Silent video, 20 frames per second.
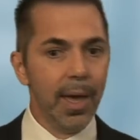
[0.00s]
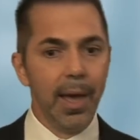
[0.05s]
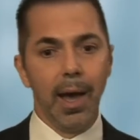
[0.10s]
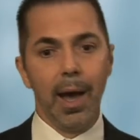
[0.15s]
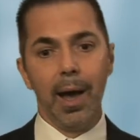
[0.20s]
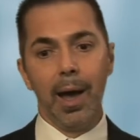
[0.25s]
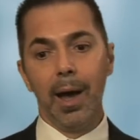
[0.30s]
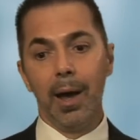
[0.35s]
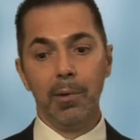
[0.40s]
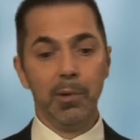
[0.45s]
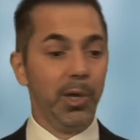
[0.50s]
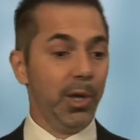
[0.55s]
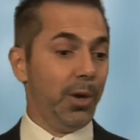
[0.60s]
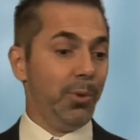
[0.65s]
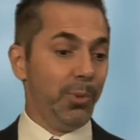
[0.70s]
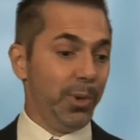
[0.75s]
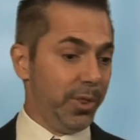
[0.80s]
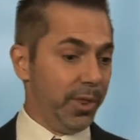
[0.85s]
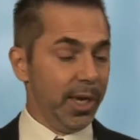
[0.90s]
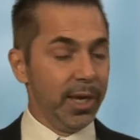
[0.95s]
Uh, you know,
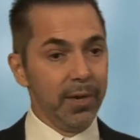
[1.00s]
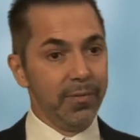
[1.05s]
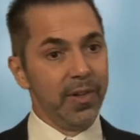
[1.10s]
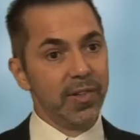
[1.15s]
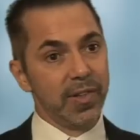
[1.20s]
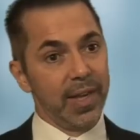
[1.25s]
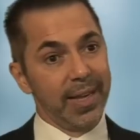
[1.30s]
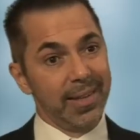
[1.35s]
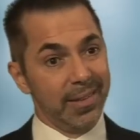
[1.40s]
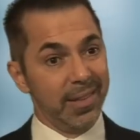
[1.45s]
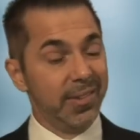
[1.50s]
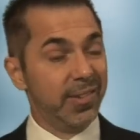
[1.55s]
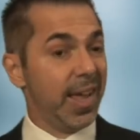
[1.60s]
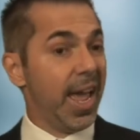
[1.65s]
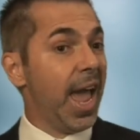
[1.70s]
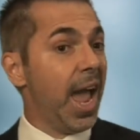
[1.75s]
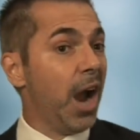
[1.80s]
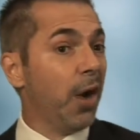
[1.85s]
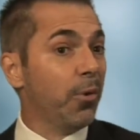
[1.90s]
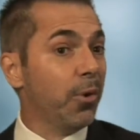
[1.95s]
we think of it's like this
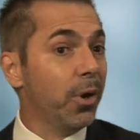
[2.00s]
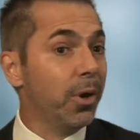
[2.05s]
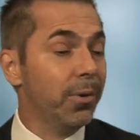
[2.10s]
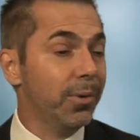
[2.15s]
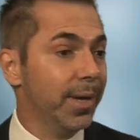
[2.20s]
arrow,